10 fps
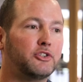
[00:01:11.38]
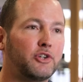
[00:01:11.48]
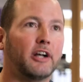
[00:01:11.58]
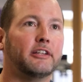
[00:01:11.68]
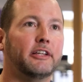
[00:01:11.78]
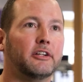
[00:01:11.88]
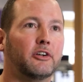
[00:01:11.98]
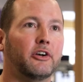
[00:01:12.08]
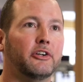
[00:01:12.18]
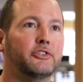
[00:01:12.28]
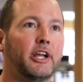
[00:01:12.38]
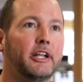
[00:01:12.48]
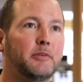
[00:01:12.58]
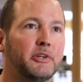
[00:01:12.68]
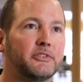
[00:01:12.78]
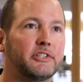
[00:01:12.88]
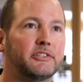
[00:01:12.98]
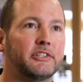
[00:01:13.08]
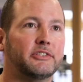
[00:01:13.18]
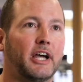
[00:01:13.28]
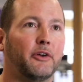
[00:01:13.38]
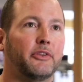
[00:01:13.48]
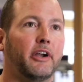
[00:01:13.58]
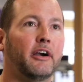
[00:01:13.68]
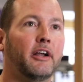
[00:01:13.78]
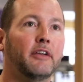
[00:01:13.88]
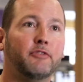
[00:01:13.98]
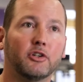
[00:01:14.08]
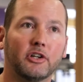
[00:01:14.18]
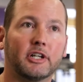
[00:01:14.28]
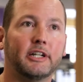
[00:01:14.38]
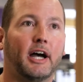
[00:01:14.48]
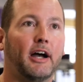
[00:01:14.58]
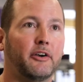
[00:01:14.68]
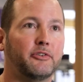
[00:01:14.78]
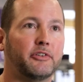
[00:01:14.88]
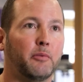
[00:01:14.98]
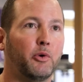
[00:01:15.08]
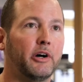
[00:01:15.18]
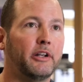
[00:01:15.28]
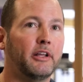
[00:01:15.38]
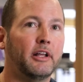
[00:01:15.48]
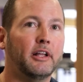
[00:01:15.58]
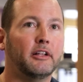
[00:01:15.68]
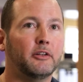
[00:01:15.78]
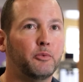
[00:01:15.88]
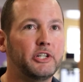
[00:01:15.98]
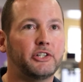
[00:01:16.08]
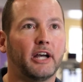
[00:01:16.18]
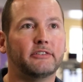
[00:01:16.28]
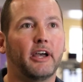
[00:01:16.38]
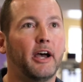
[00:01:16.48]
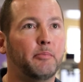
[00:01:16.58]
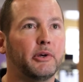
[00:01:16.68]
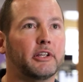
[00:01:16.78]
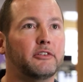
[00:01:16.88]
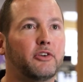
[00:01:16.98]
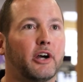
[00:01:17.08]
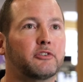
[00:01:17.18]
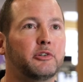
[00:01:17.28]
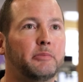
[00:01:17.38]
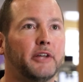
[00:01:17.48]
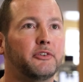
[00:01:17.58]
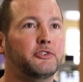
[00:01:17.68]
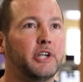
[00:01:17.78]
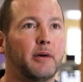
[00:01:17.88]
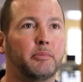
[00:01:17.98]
strongly encourage any businesses out there, if you're looking to hire someone, reach out to Epic and talk to them about their job